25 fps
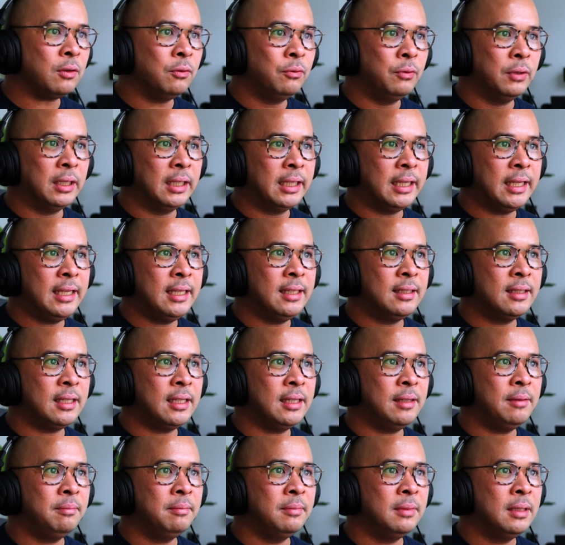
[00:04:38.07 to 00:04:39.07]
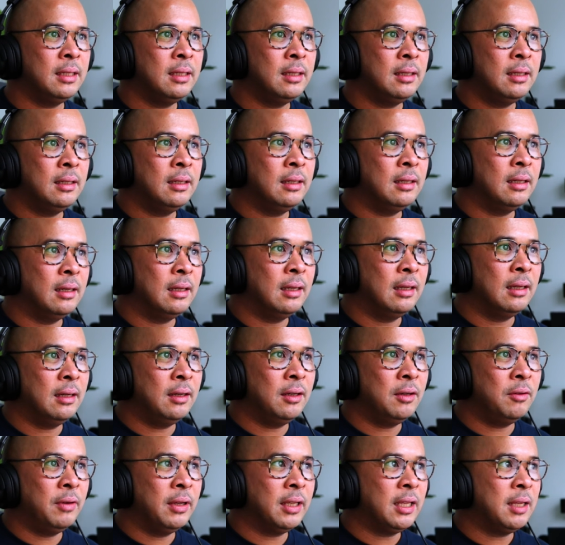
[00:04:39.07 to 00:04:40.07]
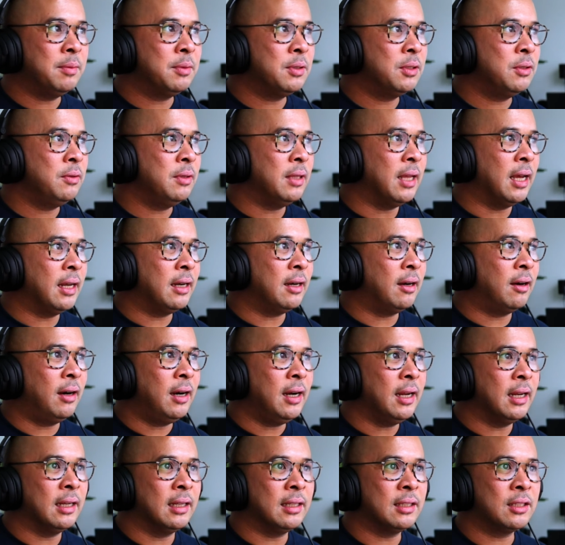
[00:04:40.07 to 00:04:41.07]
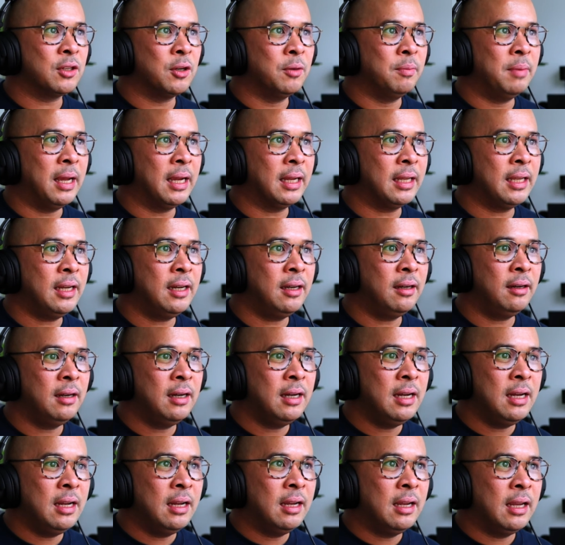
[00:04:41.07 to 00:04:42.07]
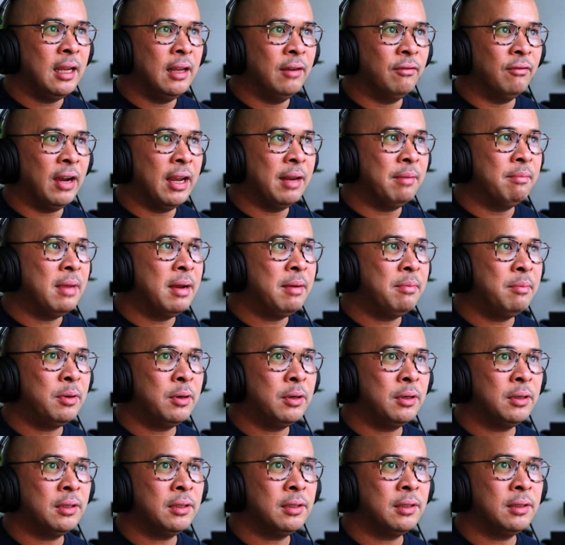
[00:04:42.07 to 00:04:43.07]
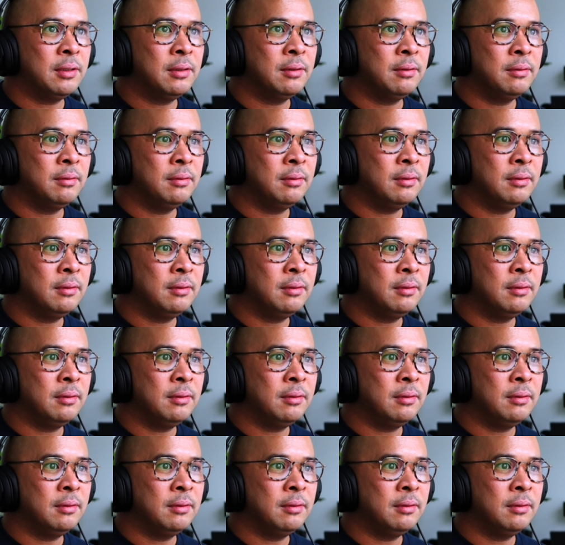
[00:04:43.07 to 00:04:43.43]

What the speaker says: Really easy. I don't know why it keeps doing that. All right, let's go back here. Invite members.